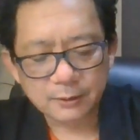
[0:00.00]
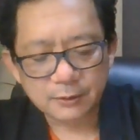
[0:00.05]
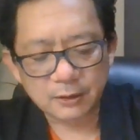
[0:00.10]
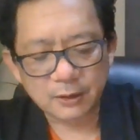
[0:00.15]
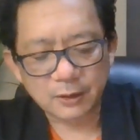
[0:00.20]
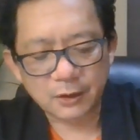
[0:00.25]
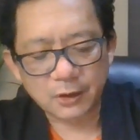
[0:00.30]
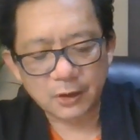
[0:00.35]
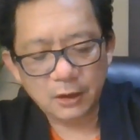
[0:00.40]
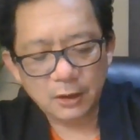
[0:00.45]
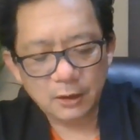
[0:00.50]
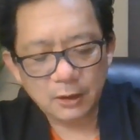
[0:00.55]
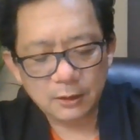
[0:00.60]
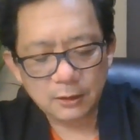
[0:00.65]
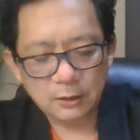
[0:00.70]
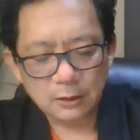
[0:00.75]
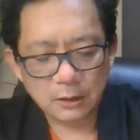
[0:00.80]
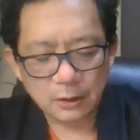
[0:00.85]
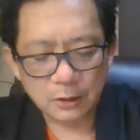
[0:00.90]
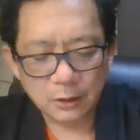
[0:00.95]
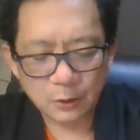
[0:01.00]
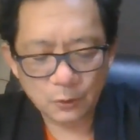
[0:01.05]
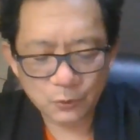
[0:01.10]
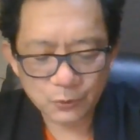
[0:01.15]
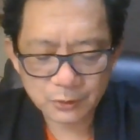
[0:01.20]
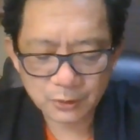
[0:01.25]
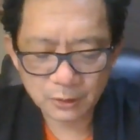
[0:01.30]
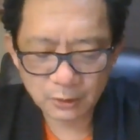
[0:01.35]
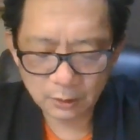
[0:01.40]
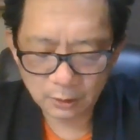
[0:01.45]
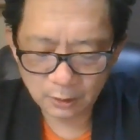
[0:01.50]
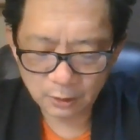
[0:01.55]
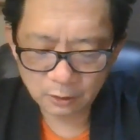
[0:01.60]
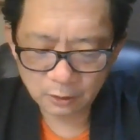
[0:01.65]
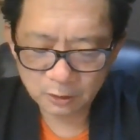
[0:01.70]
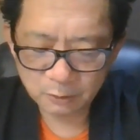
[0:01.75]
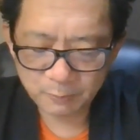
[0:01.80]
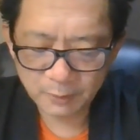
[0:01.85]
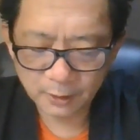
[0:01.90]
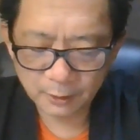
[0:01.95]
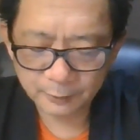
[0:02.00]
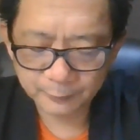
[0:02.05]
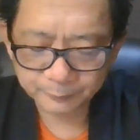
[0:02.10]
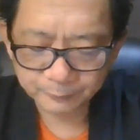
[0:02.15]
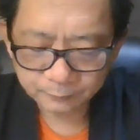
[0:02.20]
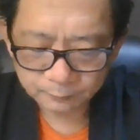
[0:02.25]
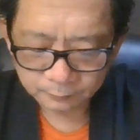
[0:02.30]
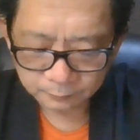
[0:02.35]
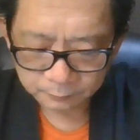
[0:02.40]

The king used Earthborn